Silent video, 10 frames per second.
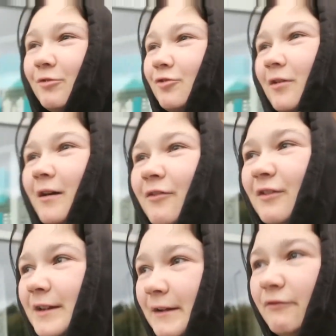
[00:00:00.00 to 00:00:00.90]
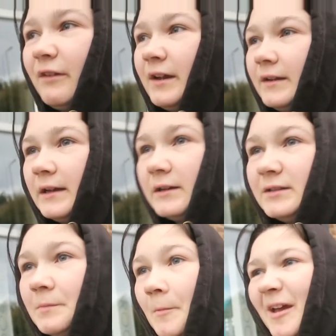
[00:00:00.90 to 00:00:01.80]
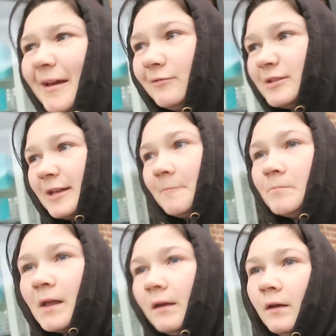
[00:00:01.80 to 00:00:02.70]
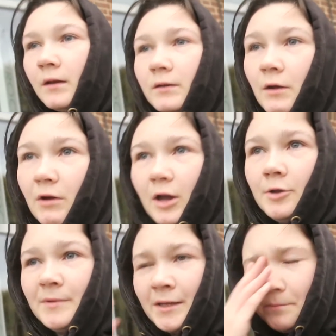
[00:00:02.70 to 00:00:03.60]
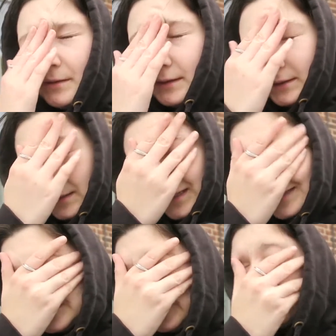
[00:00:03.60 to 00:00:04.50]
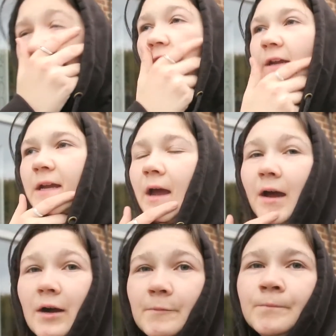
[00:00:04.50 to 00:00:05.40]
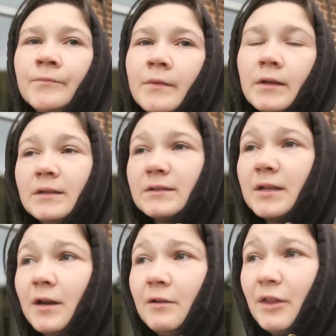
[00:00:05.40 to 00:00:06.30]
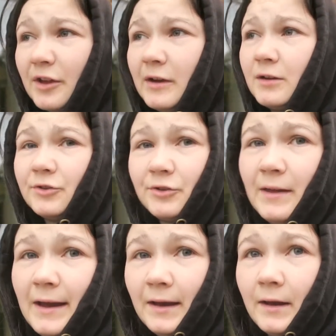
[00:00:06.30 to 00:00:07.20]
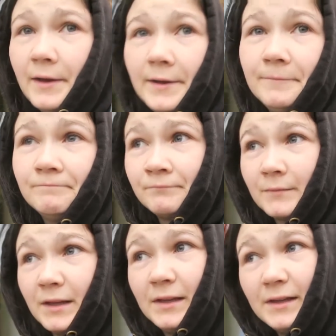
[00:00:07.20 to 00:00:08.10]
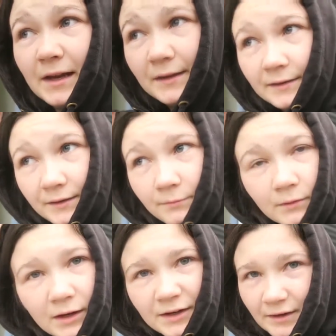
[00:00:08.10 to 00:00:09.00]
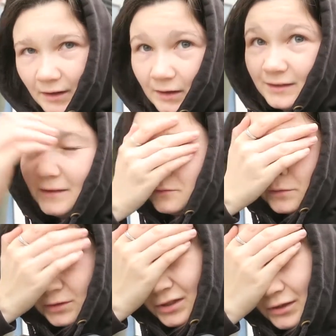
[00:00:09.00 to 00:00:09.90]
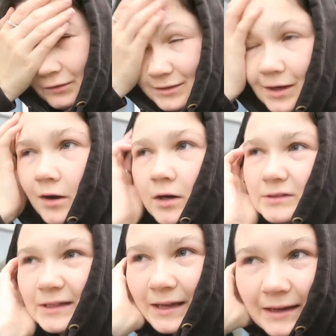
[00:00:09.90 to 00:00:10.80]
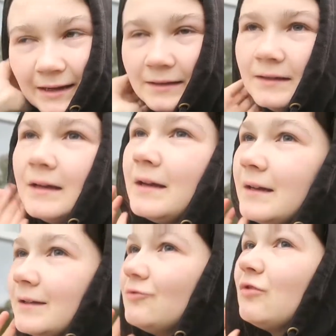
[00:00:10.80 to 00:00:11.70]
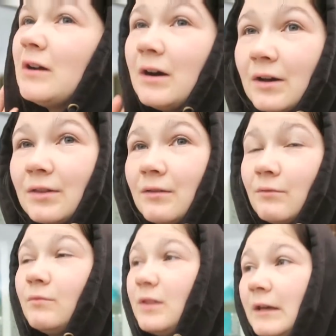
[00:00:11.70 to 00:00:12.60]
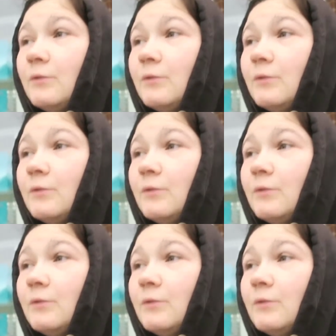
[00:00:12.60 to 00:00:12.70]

we'll go off and everything we're see my parents and go home eat pizza and everything um, so I think I'll do that um, in the end I don't know I do not know what to do it's hard okay it's really hard to think